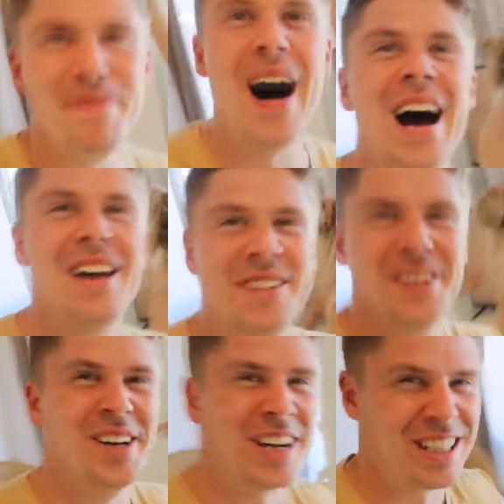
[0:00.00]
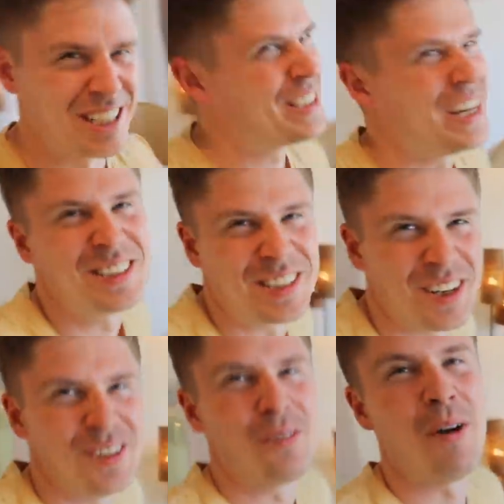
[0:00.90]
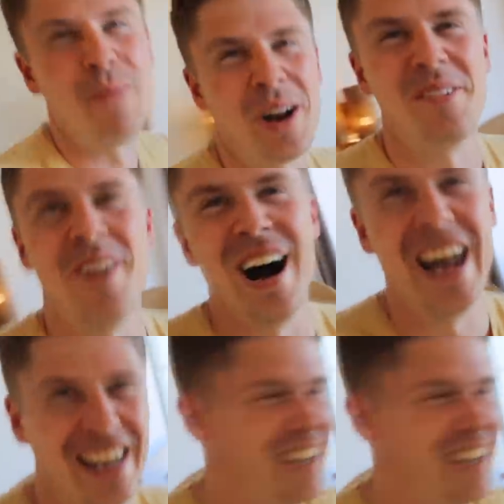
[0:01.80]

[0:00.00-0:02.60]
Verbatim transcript: Party in Mallorca, just us two, one bottle of wine.